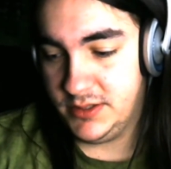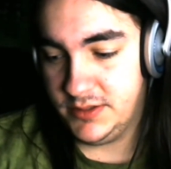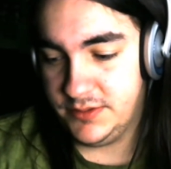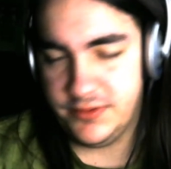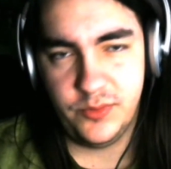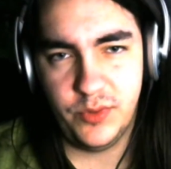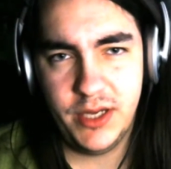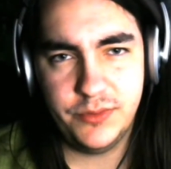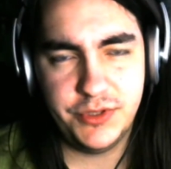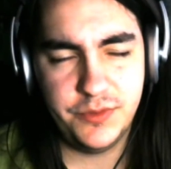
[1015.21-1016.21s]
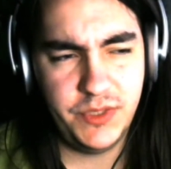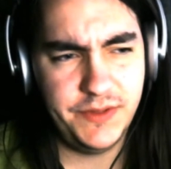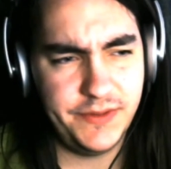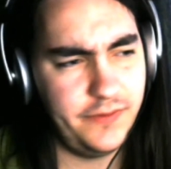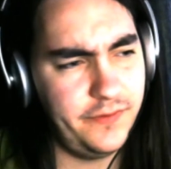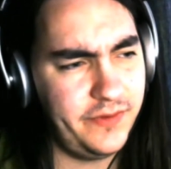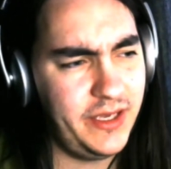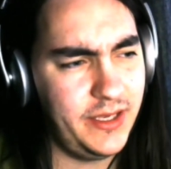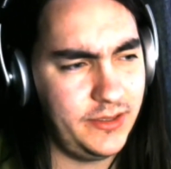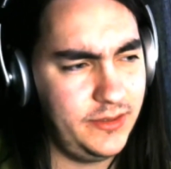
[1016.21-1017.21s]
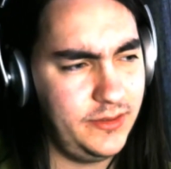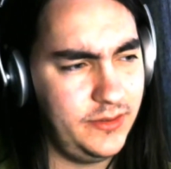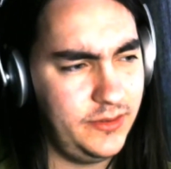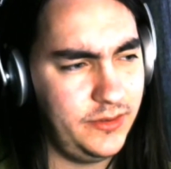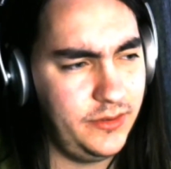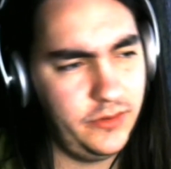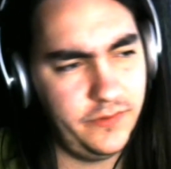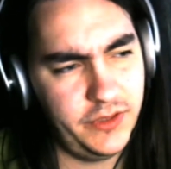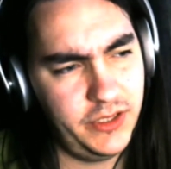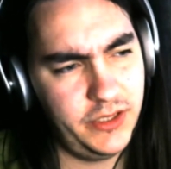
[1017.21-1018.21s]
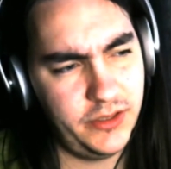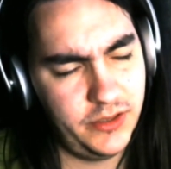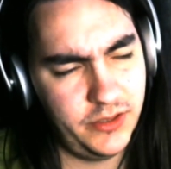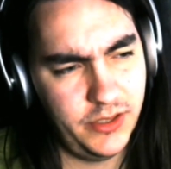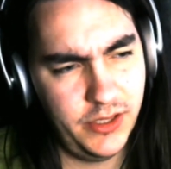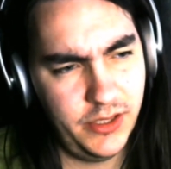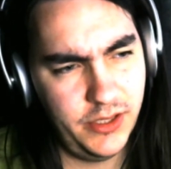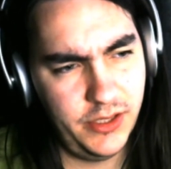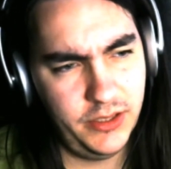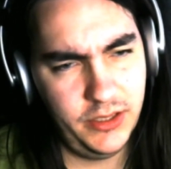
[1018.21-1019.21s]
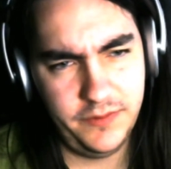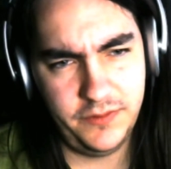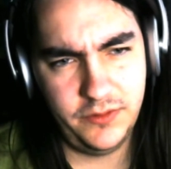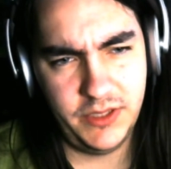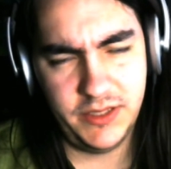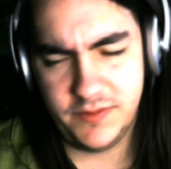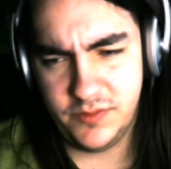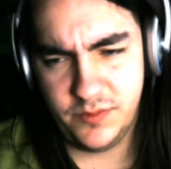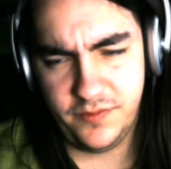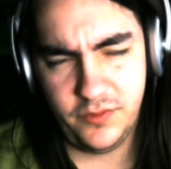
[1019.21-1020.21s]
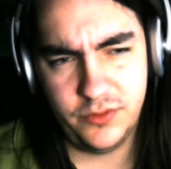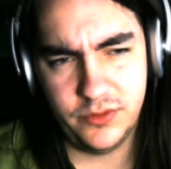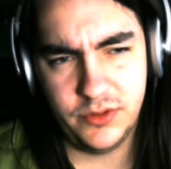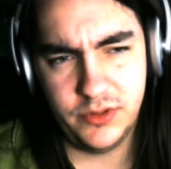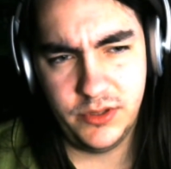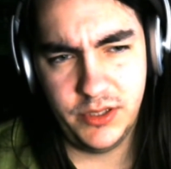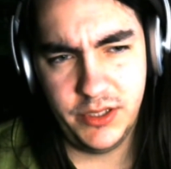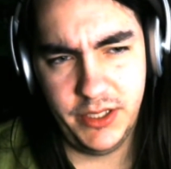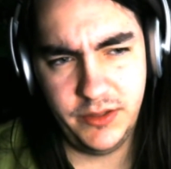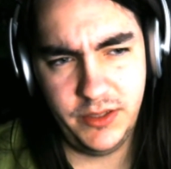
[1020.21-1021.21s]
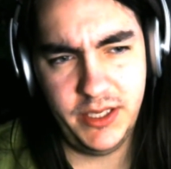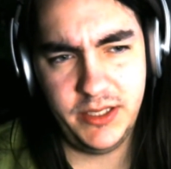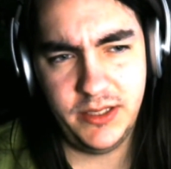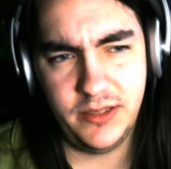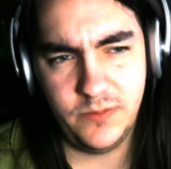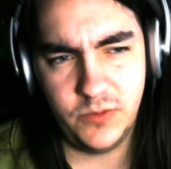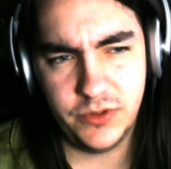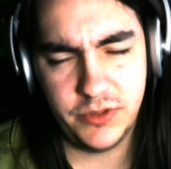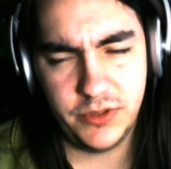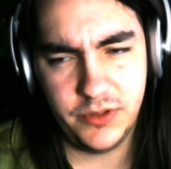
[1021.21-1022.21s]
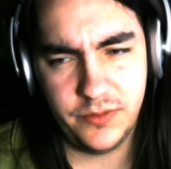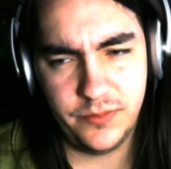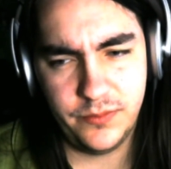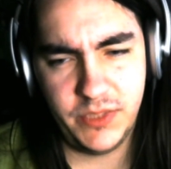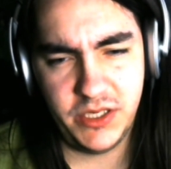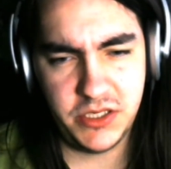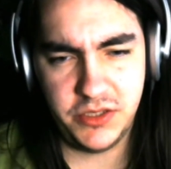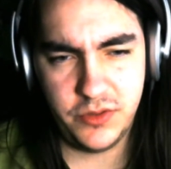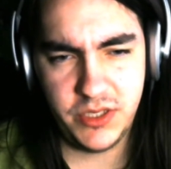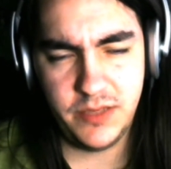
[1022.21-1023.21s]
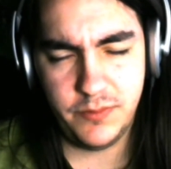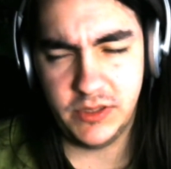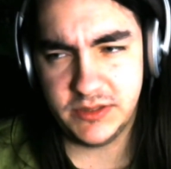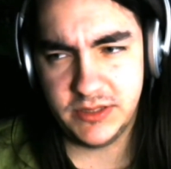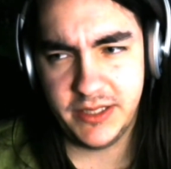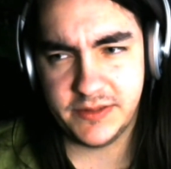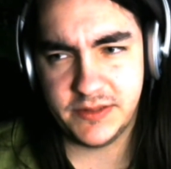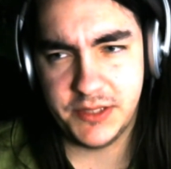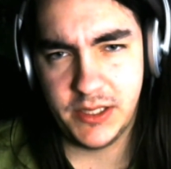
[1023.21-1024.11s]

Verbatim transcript: So why would you be so fat over there if you get super full? you can't eat anymore, making you eat much less.